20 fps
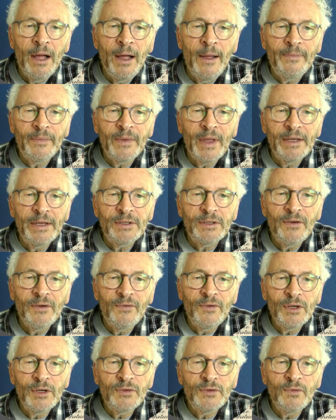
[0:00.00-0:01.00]
is to
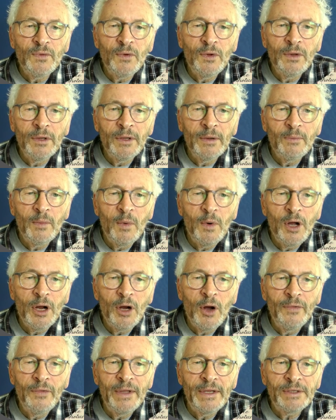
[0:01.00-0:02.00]
first of all work
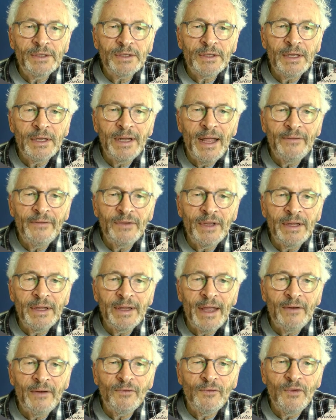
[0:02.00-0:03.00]
on this left
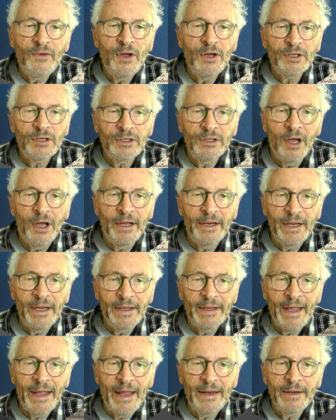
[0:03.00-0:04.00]
indent, first line
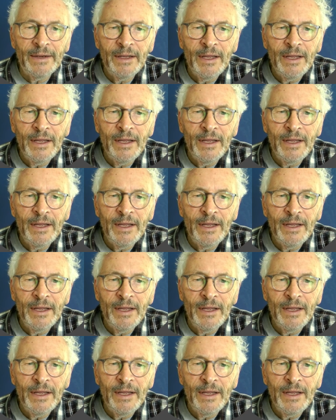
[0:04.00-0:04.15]
indent.